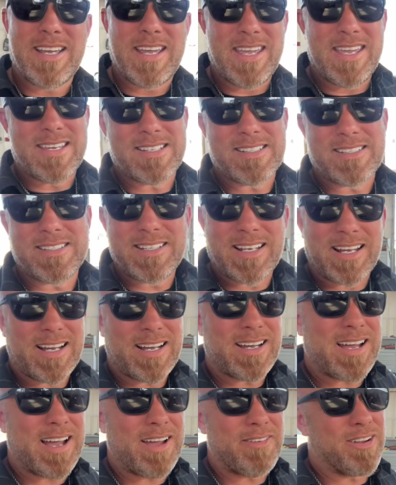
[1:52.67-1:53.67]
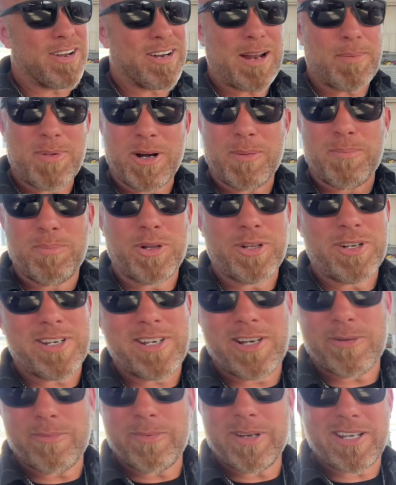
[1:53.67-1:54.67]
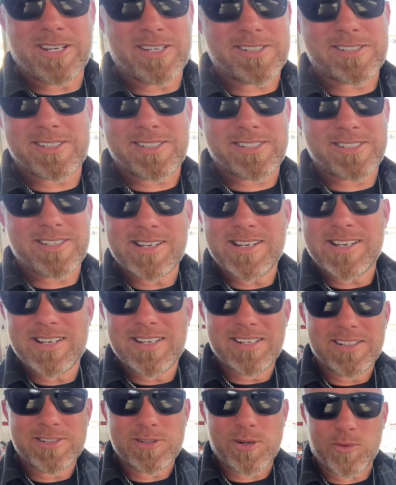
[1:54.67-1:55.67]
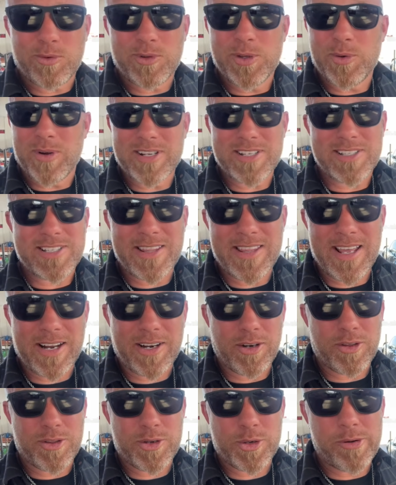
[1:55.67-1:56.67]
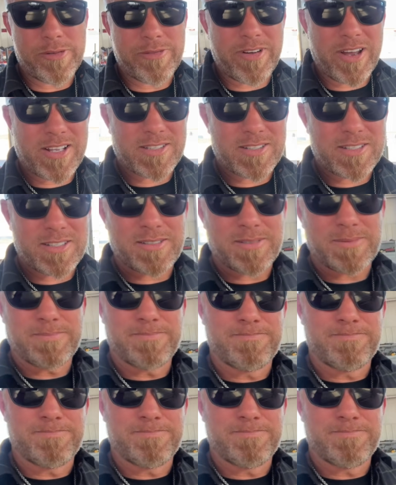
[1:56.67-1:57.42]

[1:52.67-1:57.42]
and uh, I figured I better pull in here because I don't really want to send that girl through a fence.